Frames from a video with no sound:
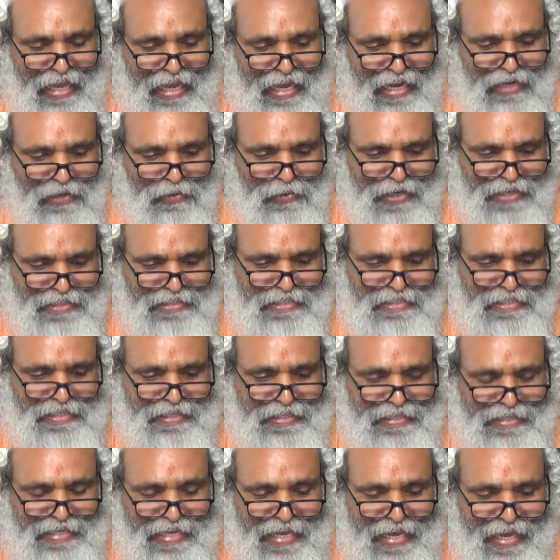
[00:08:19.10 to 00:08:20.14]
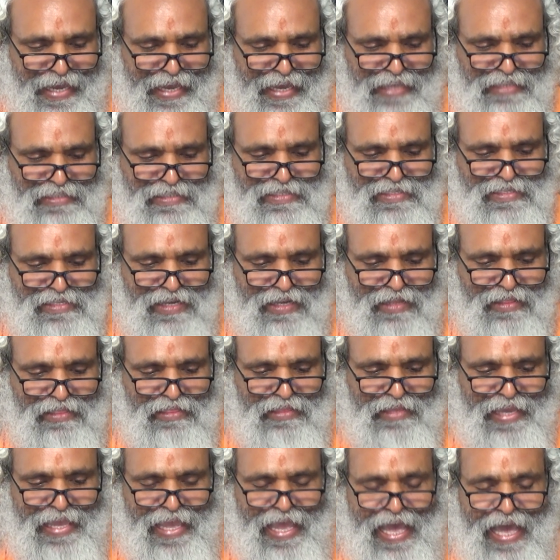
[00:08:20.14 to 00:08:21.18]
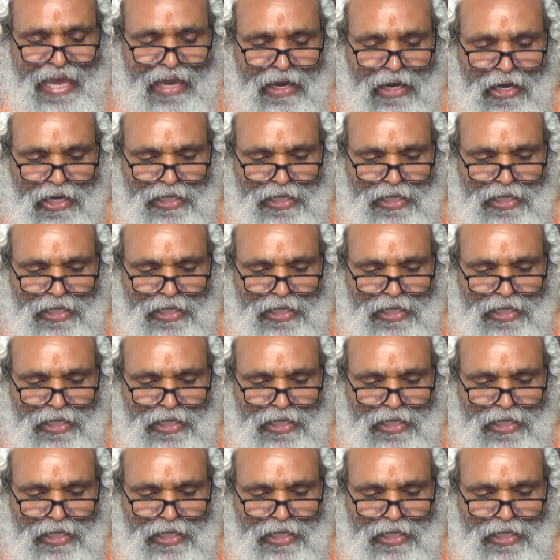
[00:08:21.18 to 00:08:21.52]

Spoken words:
And why he says, ye sraddhaya